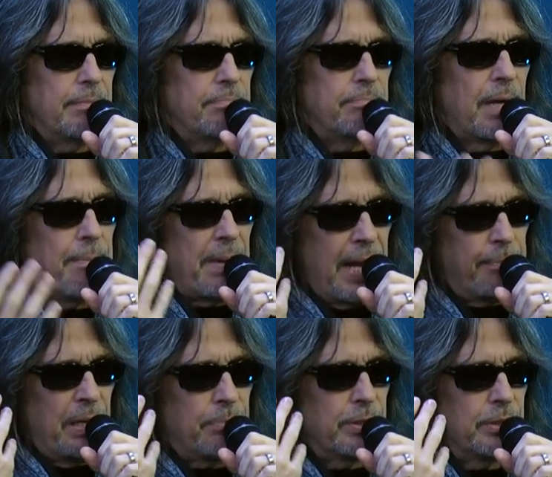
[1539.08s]
my band
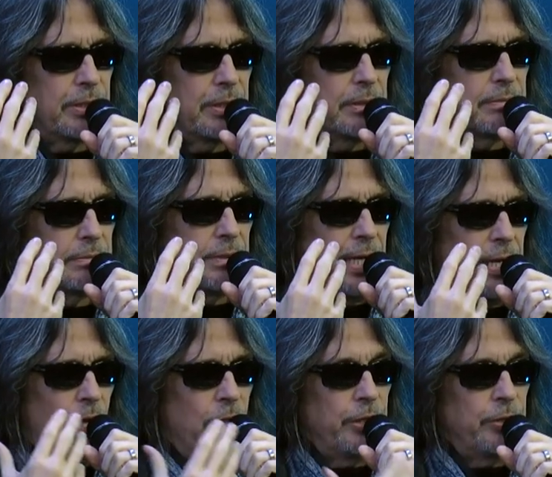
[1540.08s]
members and
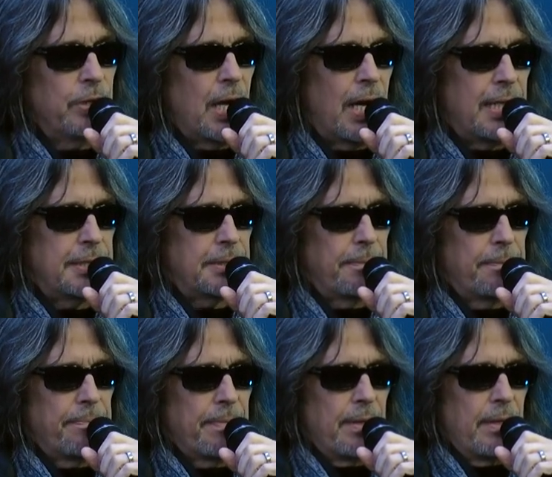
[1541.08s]
all of you guys.
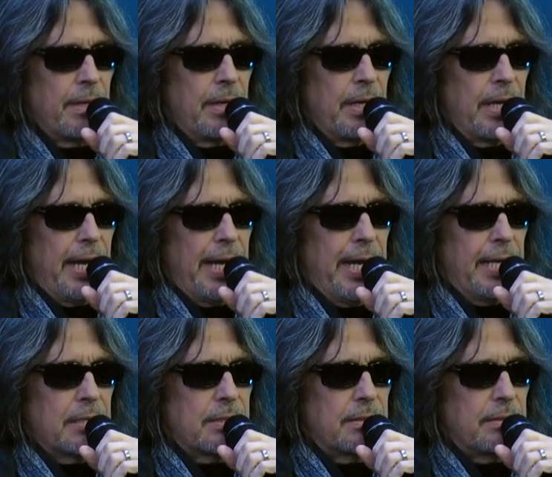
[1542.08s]
And
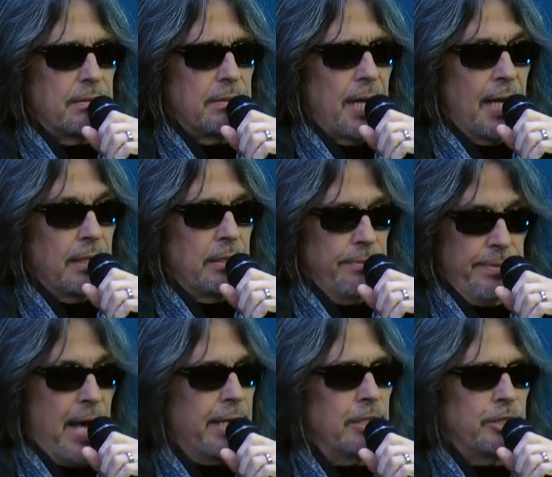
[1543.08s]
it's not a,
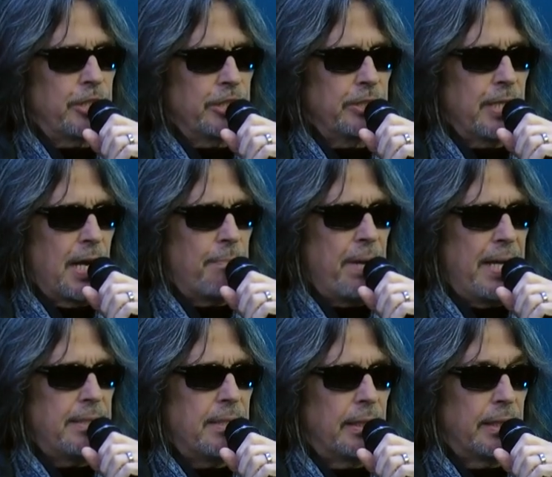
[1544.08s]
not a decision that I
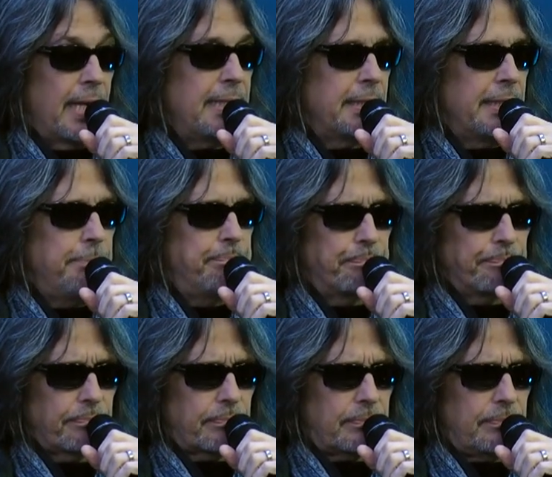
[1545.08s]
made uh, lightly.
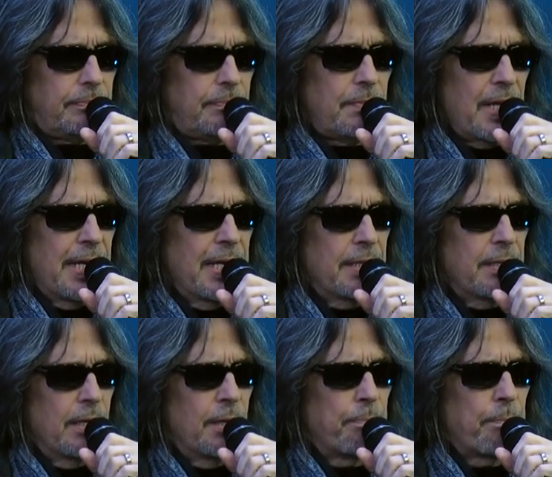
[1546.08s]
And
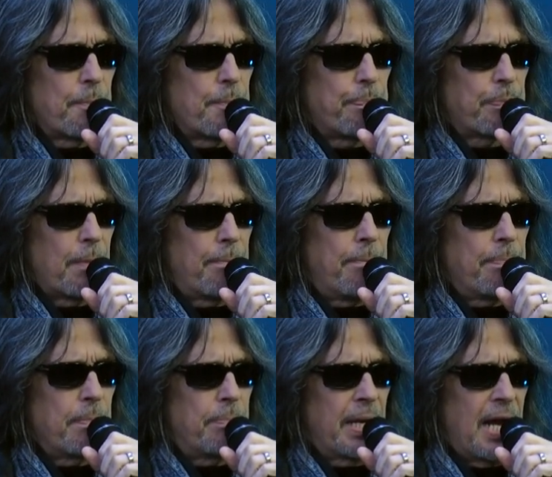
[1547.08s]
um,
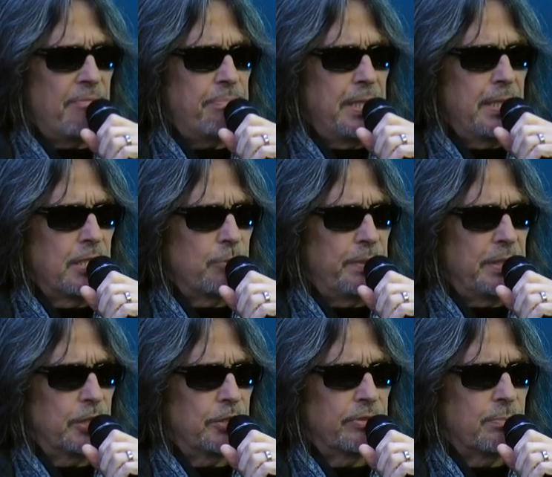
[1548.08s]
but I've been in this
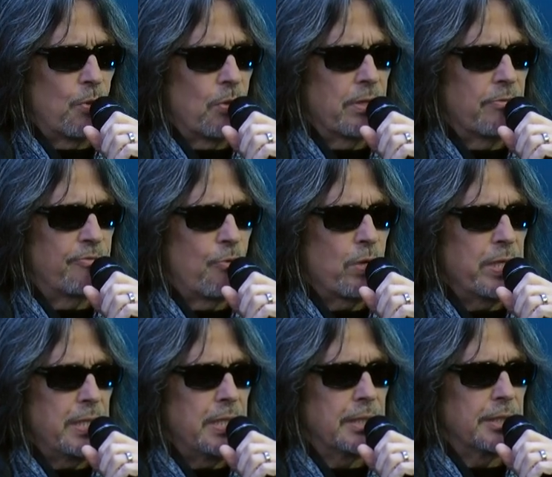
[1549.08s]
business for more than 40
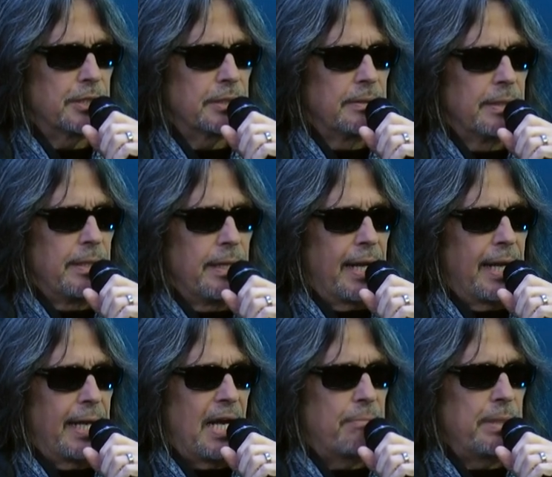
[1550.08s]
years,
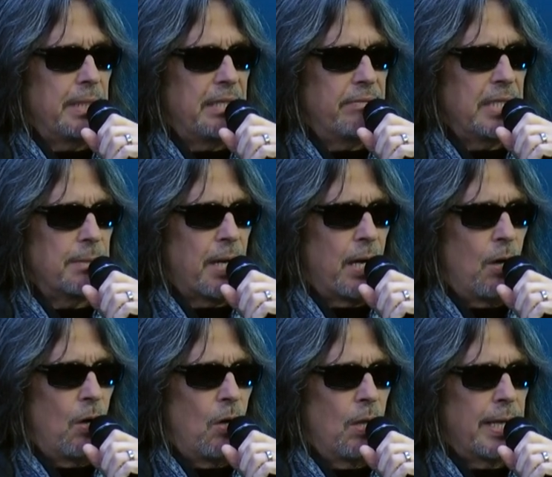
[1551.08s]
and I've been giving it my
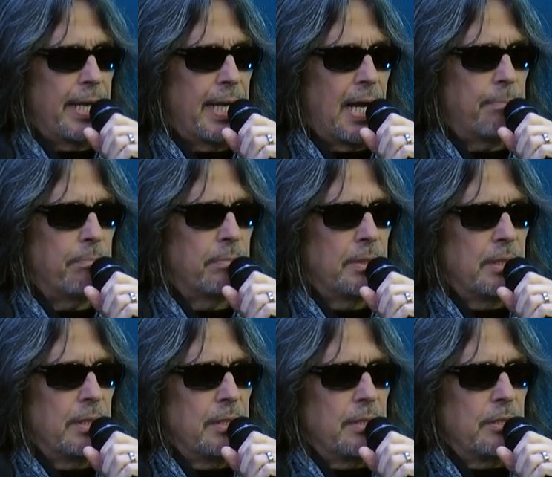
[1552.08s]
all. And I'm
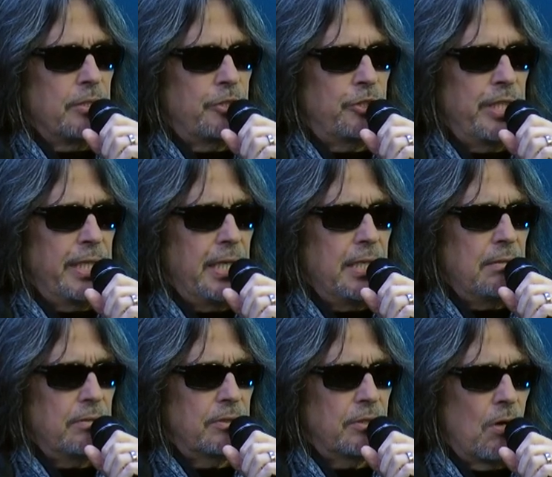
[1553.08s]
singing
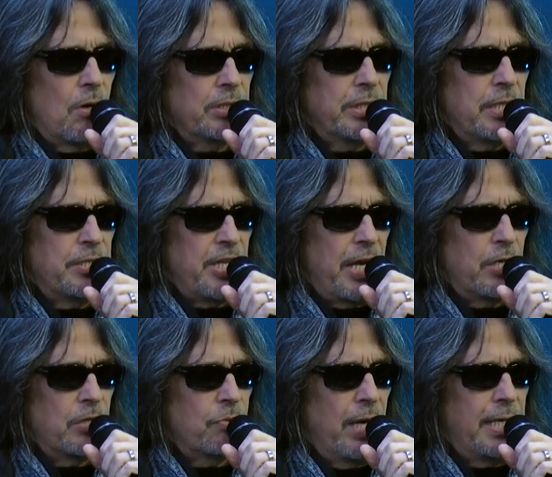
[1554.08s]
songs in a
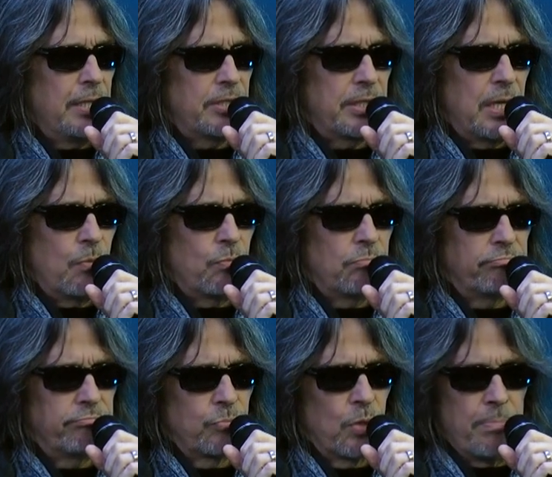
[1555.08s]
tenor range that
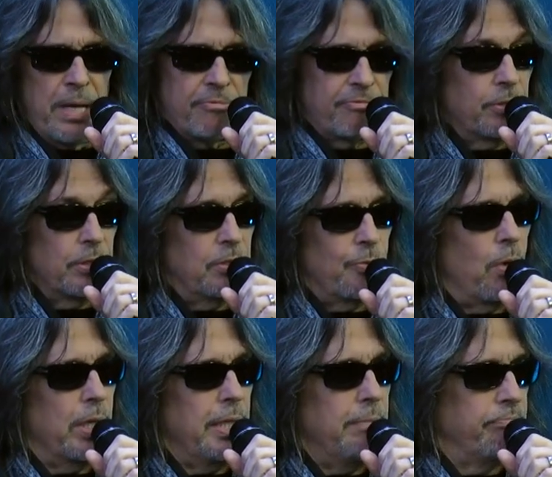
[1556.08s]
were meant for a
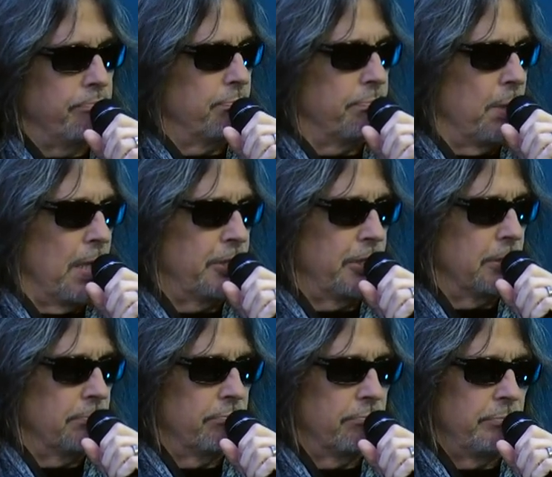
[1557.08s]
20 plus year,
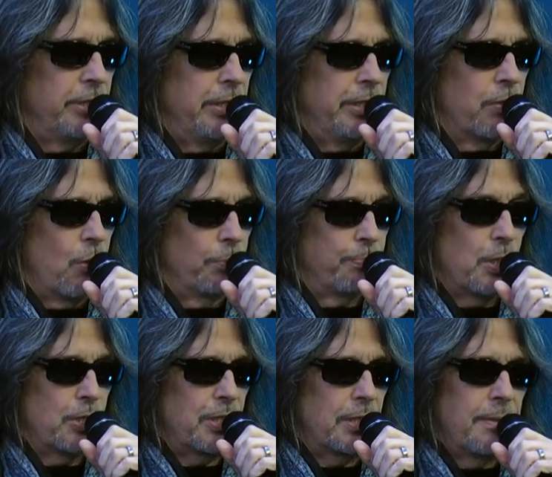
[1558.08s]
year old
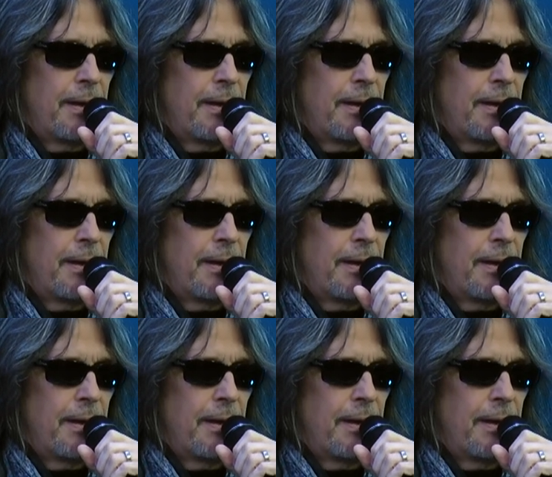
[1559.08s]
person